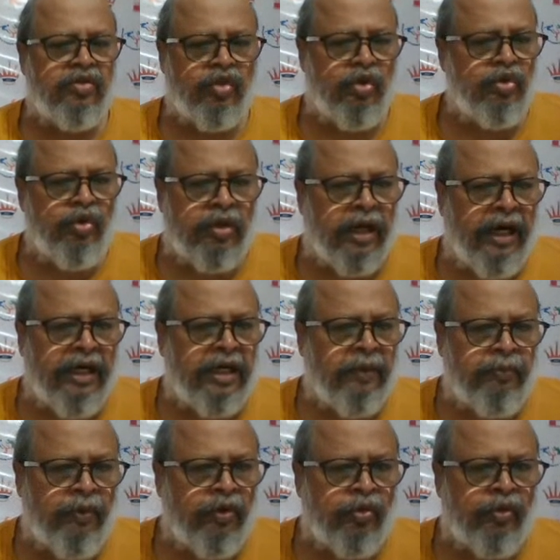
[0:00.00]
So you can't
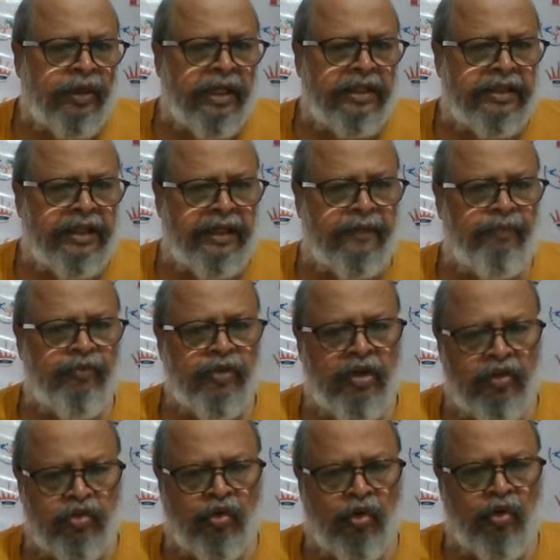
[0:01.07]
afford to take that.
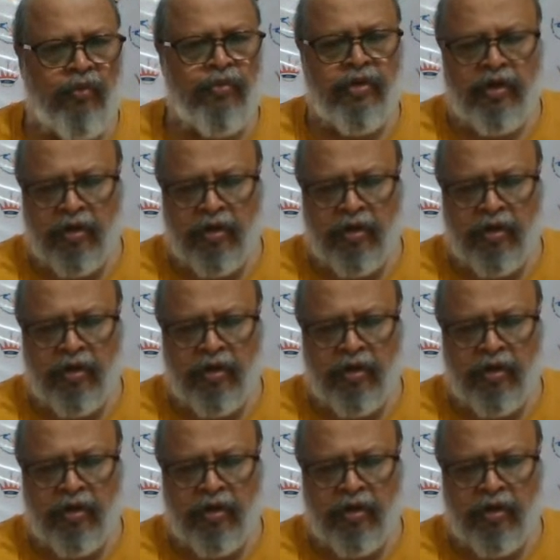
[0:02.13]
So